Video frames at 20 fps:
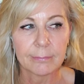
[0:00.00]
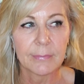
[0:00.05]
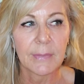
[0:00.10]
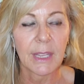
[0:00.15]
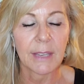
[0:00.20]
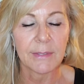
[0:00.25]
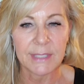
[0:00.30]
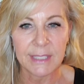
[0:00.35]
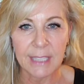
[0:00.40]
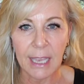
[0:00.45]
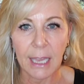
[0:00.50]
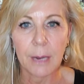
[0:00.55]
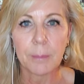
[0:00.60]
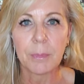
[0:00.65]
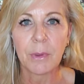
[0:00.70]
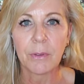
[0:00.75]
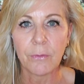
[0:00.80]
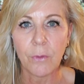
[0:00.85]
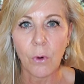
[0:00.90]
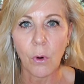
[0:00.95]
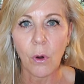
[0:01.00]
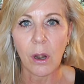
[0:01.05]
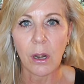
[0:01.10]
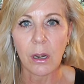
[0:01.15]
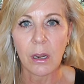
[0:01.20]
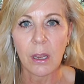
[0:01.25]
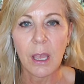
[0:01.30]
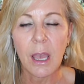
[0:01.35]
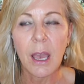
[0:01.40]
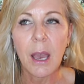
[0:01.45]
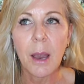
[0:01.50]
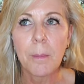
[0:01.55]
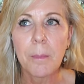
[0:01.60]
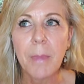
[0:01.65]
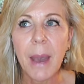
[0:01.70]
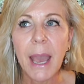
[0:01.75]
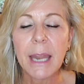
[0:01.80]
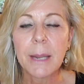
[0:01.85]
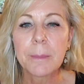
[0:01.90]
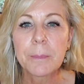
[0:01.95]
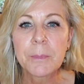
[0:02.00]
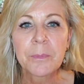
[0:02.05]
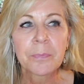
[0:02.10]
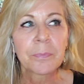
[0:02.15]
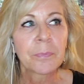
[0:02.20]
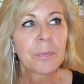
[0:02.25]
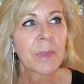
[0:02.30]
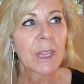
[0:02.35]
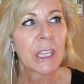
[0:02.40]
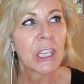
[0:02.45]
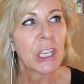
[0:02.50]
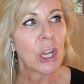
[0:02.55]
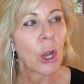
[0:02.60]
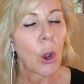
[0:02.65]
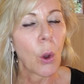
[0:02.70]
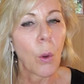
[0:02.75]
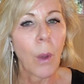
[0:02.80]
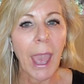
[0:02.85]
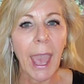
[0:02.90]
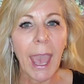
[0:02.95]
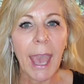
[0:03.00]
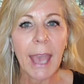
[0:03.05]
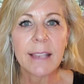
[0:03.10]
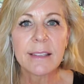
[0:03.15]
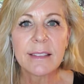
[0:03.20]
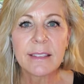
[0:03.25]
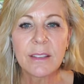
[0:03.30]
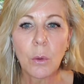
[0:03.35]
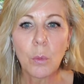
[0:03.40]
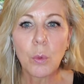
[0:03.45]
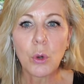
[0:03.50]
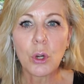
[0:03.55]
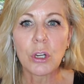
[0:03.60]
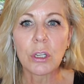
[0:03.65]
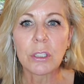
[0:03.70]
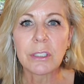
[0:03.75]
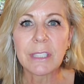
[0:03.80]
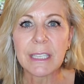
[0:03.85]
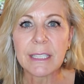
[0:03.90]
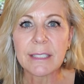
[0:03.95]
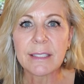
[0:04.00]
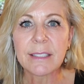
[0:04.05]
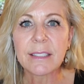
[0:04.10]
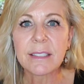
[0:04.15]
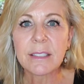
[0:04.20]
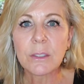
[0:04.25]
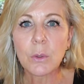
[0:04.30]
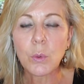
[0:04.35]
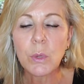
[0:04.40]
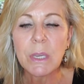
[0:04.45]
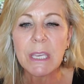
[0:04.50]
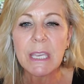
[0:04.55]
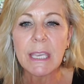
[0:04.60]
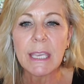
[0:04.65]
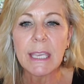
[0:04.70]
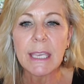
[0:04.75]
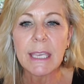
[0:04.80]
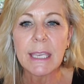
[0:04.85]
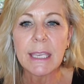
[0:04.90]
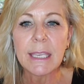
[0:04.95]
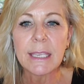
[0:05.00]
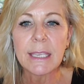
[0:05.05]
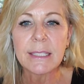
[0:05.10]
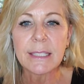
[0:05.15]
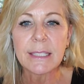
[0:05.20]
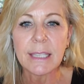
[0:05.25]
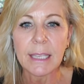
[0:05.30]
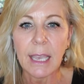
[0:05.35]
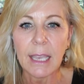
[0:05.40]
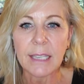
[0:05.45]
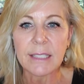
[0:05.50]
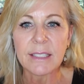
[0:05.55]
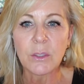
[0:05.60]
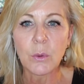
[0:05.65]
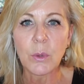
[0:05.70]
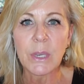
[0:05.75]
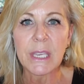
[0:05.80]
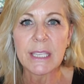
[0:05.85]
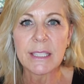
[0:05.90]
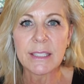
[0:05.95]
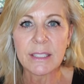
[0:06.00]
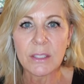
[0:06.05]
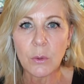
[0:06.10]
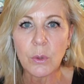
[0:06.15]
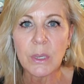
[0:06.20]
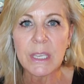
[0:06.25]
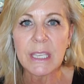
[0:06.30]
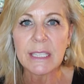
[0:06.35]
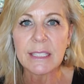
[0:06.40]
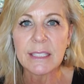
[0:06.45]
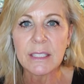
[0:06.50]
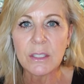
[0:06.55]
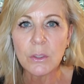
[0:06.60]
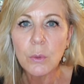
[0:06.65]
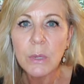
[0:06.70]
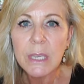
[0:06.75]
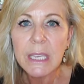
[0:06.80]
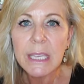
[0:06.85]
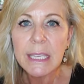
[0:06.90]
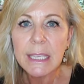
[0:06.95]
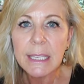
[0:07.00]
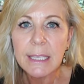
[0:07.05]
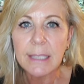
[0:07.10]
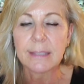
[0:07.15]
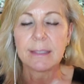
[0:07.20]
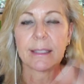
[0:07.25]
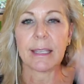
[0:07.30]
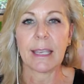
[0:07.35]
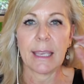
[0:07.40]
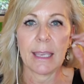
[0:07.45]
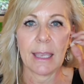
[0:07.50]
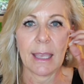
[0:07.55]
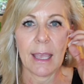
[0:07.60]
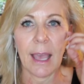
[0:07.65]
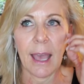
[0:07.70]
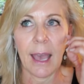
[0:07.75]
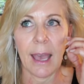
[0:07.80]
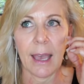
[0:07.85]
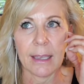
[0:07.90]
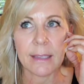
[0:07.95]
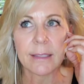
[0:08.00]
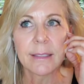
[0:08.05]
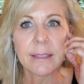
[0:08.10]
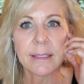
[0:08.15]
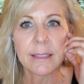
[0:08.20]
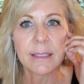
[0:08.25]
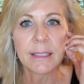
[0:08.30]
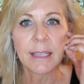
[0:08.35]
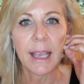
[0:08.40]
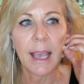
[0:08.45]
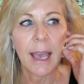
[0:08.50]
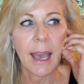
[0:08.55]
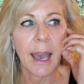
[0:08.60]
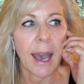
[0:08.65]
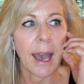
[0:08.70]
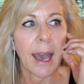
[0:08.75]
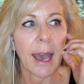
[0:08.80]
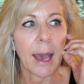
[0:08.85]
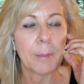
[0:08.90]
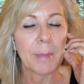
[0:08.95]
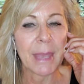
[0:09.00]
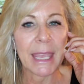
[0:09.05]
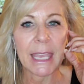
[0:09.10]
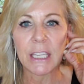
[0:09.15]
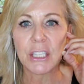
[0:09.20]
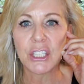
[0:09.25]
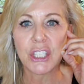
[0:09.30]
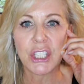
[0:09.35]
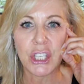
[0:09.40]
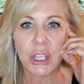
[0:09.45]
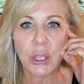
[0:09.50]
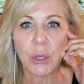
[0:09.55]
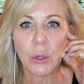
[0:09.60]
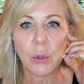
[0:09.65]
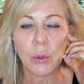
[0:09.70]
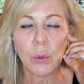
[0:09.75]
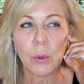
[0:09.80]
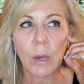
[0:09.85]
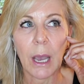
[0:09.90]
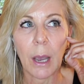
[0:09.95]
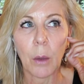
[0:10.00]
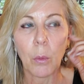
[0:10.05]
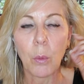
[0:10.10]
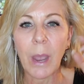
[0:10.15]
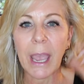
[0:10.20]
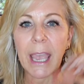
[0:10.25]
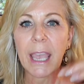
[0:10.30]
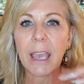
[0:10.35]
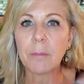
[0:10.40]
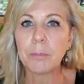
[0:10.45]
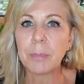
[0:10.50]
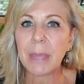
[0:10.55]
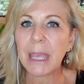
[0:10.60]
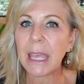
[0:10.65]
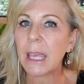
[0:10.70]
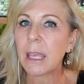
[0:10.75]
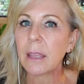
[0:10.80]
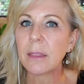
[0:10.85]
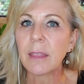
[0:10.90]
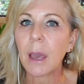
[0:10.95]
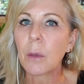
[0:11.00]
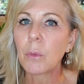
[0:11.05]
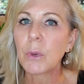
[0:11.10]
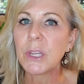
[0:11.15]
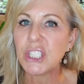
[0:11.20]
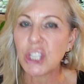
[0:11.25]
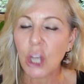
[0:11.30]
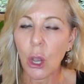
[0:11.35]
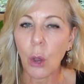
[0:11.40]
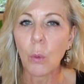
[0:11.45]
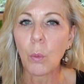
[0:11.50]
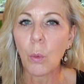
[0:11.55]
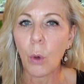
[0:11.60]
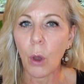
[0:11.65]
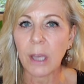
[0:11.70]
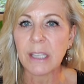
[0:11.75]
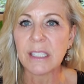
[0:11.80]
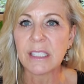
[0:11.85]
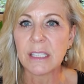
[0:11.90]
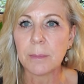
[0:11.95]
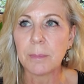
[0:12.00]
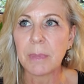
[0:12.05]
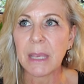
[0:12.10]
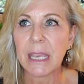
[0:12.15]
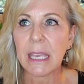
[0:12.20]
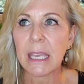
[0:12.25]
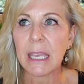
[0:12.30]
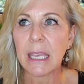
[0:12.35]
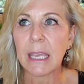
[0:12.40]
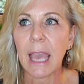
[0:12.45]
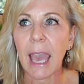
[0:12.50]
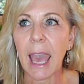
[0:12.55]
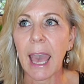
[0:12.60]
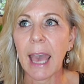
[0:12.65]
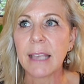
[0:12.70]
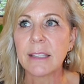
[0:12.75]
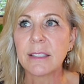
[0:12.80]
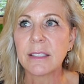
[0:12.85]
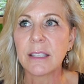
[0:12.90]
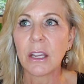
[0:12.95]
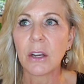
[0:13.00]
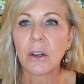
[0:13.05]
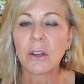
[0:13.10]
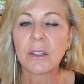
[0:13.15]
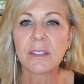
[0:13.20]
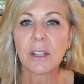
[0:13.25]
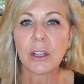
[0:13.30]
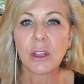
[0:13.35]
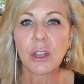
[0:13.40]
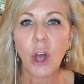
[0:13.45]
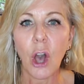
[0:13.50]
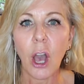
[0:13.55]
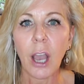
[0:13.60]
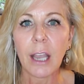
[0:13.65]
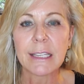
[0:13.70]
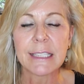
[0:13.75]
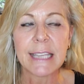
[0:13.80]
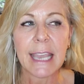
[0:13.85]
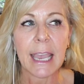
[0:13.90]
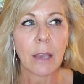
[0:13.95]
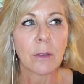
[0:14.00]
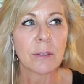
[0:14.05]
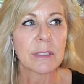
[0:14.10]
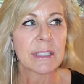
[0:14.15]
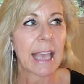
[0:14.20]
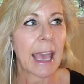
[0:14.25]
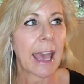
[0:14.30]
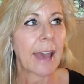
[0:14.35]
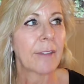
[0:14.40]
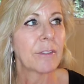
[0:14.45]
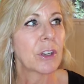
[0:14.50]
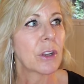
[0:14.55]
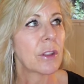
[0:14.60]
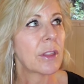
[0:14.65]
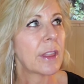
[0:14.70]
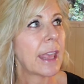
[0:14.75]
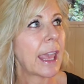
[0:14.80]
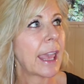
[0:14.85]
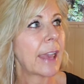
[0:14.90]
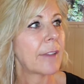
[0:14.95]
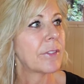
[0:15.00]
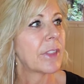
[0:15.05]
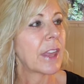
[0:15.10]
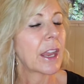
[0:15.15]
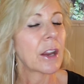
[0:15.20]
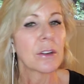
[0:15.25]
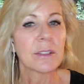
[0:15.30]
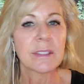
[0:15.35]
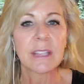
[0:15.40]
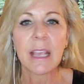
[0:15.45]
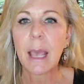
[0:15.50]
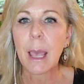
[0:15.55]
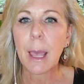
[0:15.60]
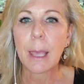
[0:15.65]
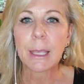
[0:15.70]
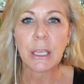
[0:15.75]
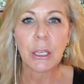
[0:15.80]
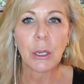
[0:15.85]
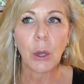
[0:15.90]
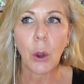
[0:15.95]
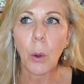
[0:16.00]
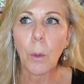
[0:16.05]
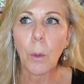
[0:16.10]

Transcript: i've said it before but you know, as the world is squeezing us, squeeze, squeeze, squeezing us, um, into a way of being that we don't want to be as there's lockdowns after if there's you know